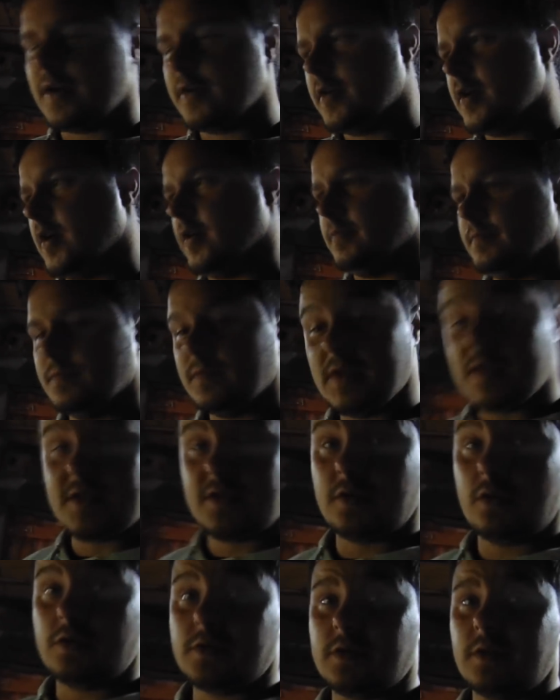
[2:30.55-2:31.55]
I don't know. This
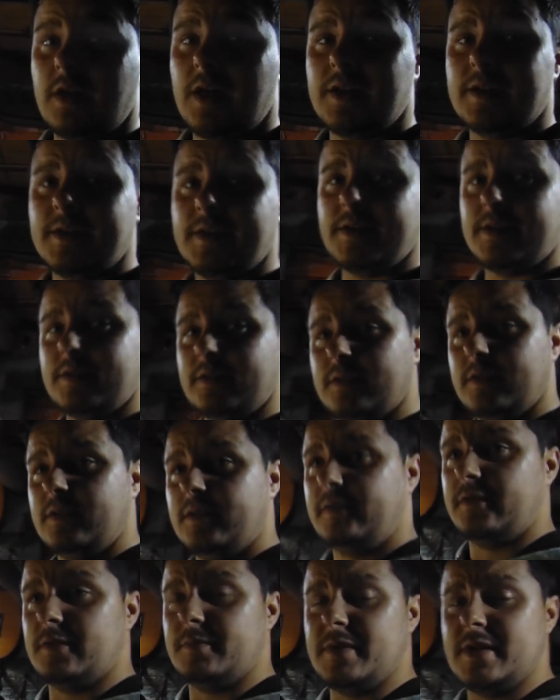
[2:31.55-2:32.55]
still a lot of heat
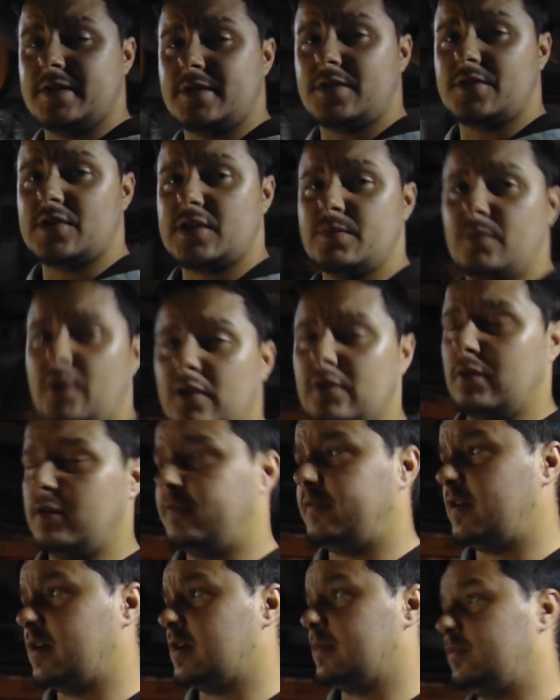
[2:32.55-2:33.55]
for being such a small little
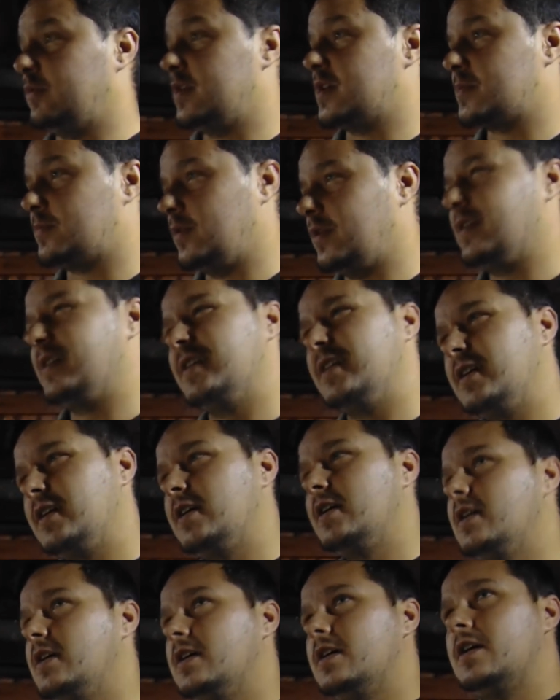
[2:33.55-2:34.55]
fireplace, but
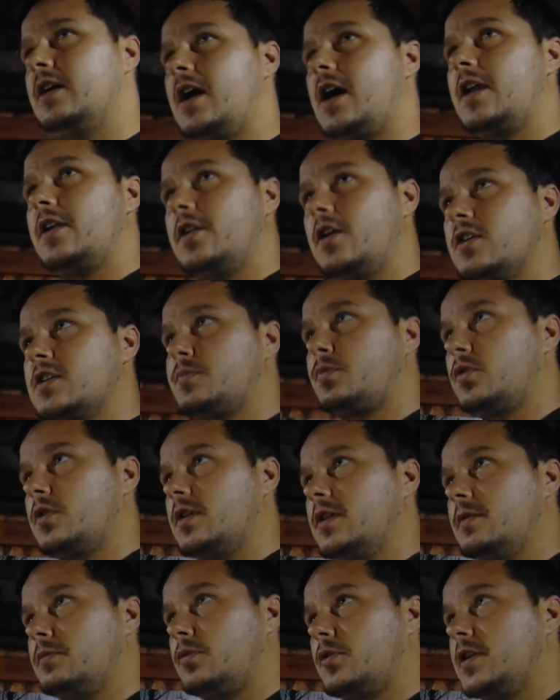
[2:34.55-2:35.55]
I don't know, it's pr
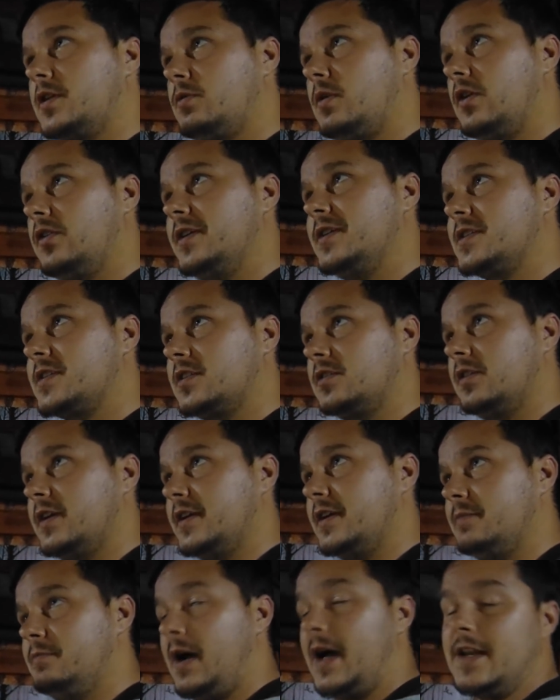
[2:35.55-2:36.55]
pretty well
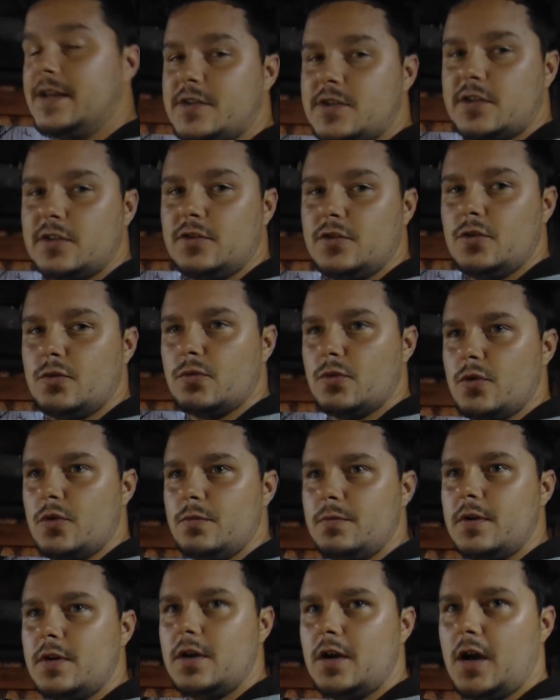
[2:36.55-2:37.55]
insulated, minus the new room.